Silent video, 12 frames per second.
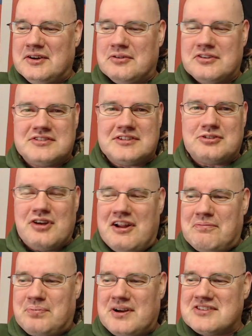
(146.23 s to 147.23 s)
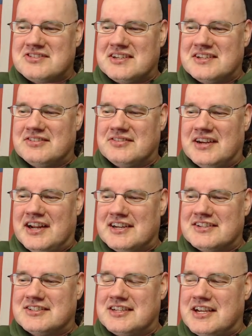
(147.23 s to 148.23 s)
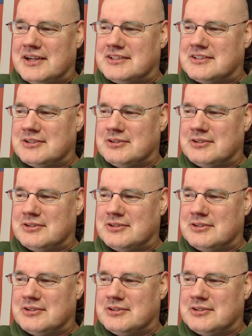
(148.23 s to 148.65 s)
was the 12th president of the United States